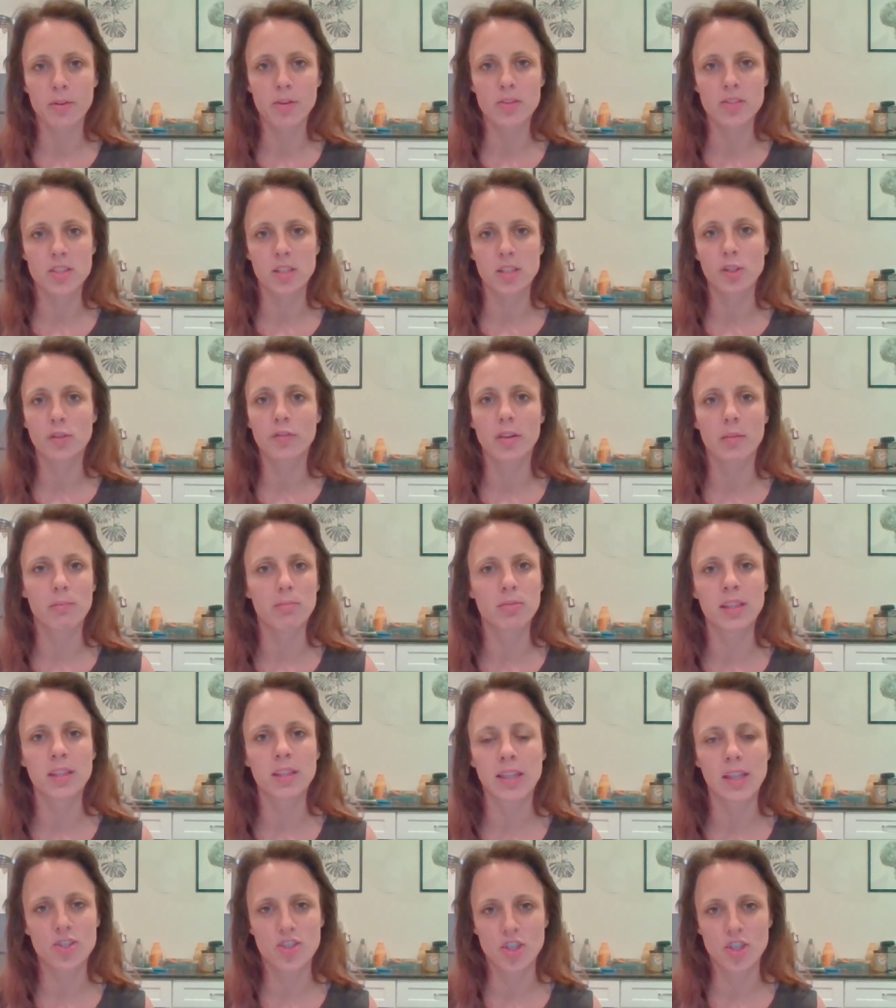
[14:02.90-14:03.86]
person. You've
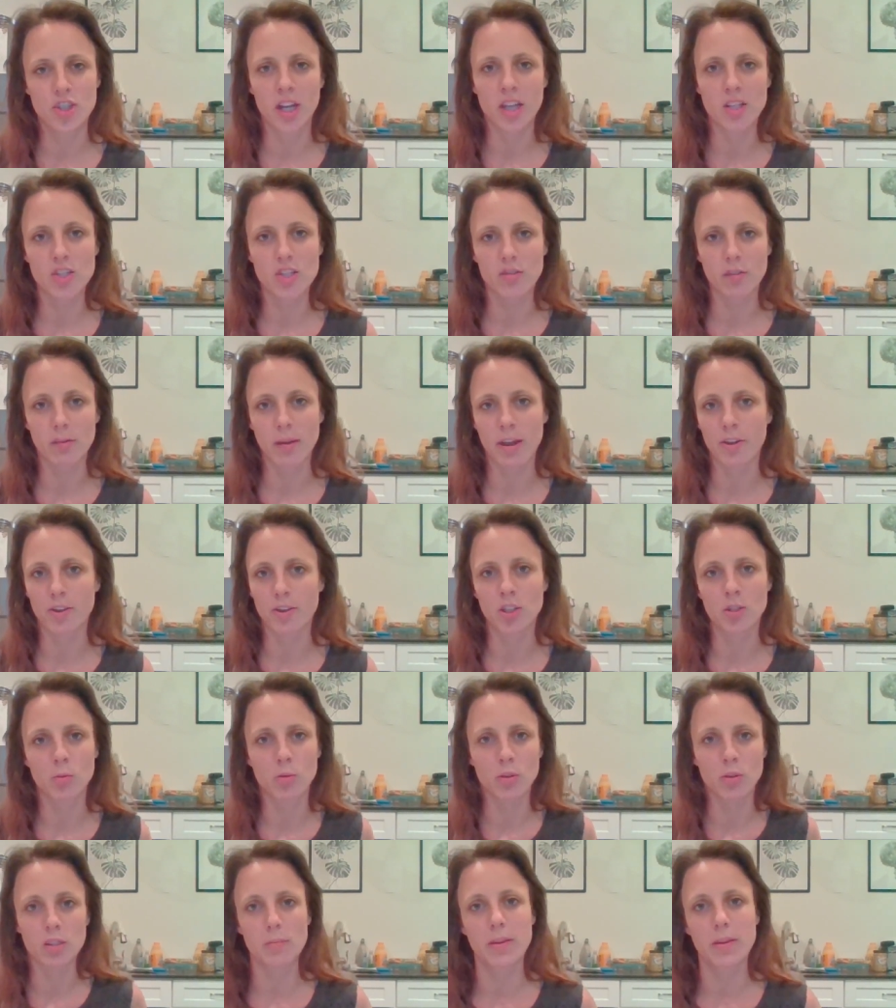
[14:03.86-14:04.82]
completely changed from how
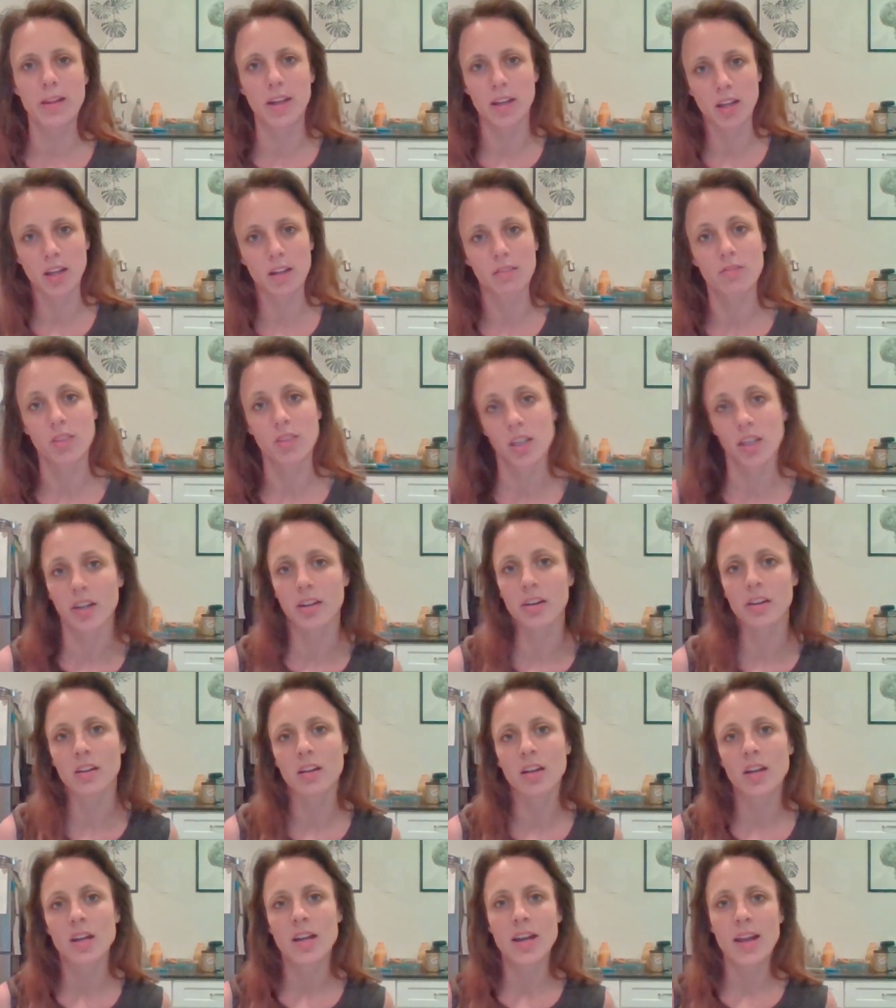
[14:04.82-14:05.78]
you were in the beginning of the year.